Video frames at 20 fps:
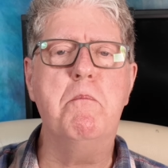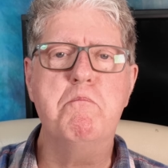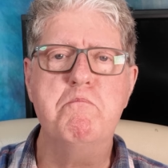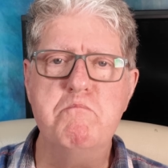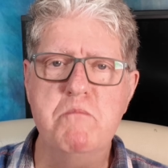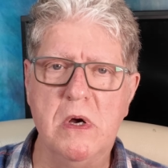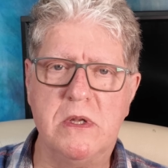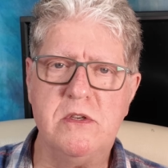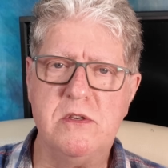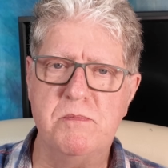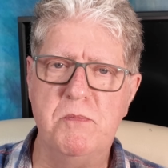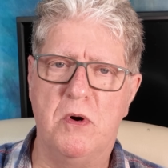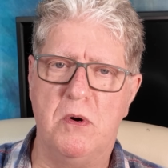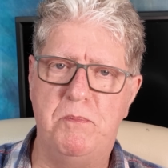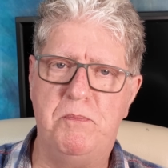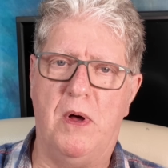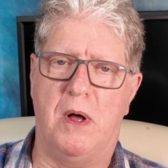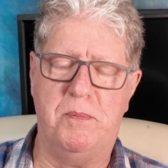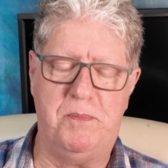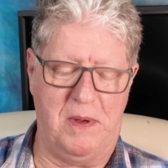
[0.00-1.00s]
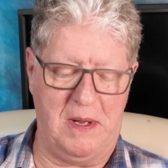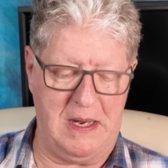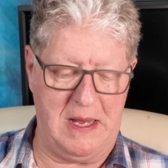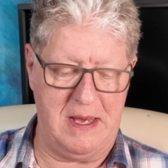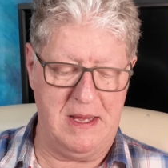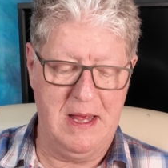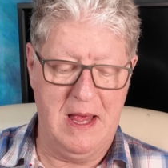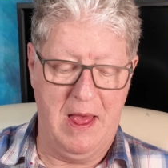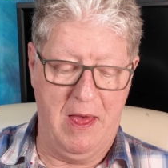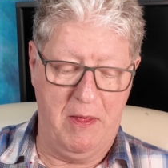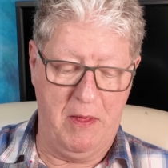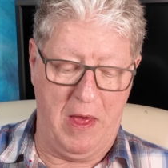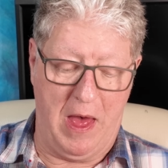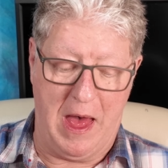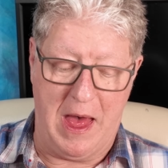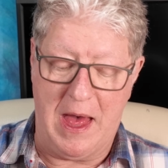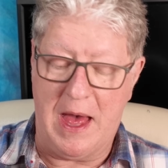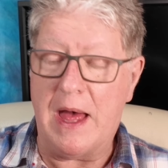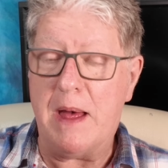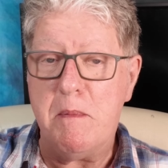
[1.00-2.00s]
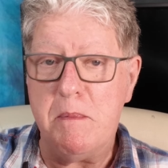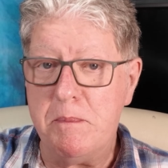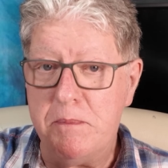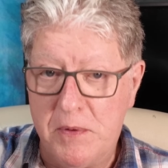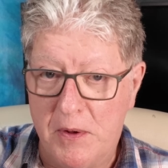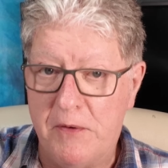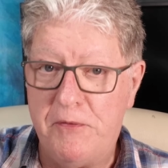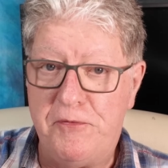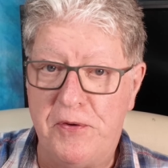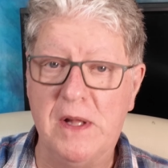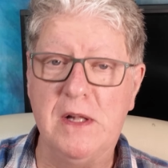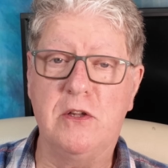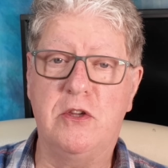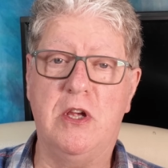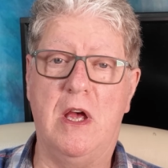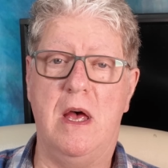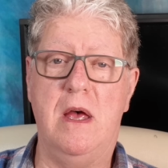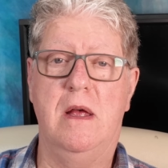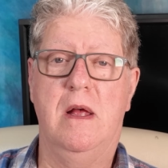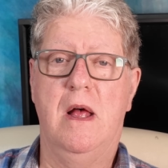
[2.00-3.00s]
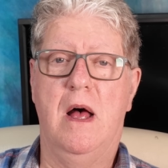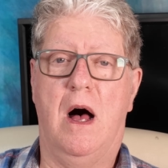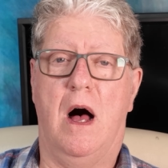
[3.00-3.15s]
a much more popular filter